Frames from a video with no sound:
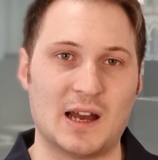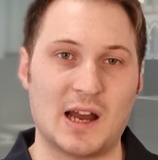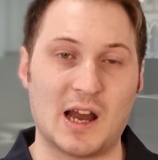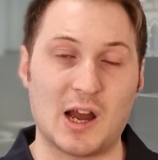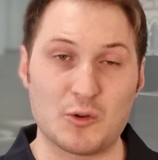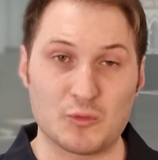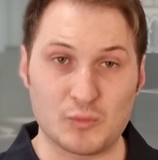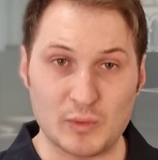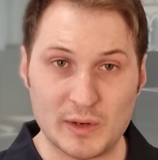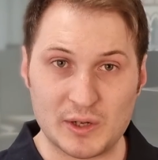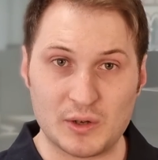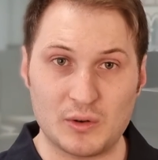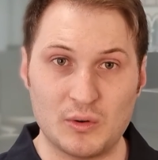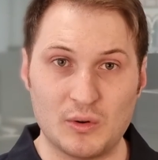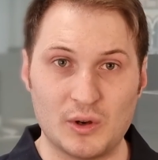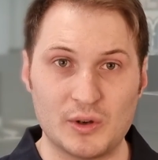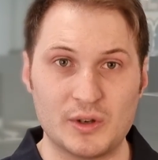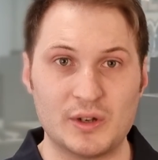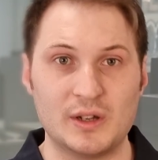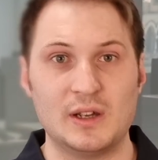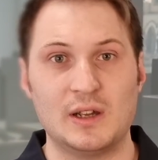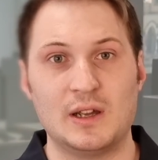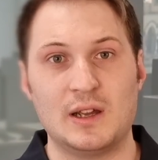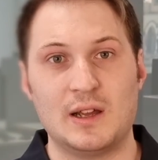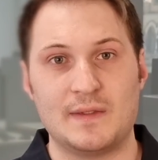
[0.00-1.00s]
a
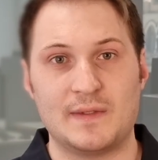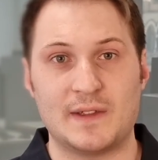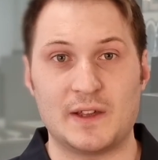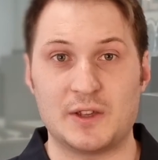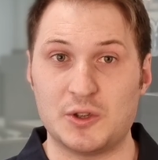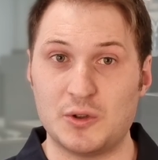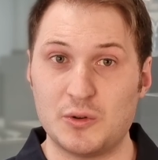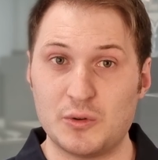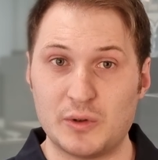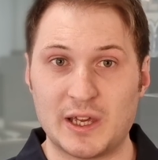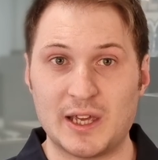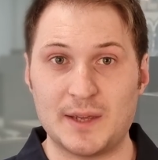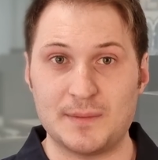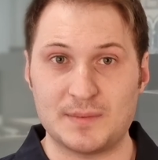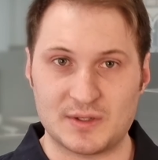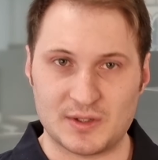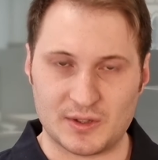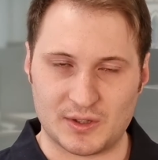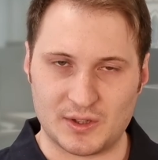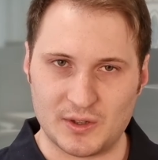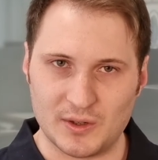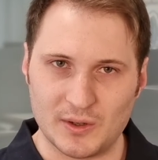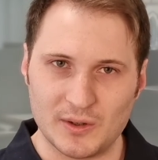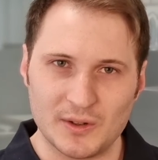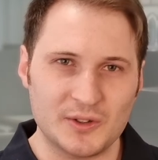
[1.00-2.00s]
record that you keep
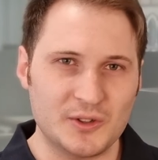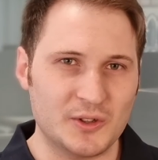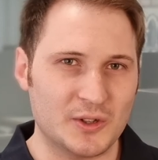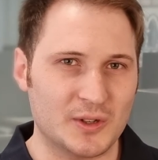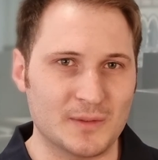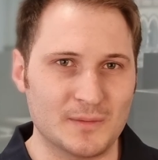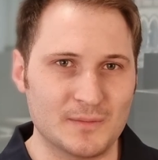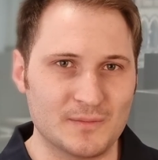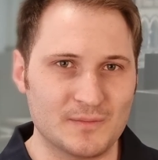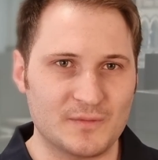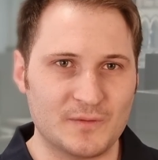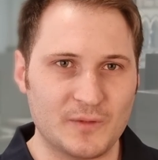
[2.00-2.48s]
secure and you can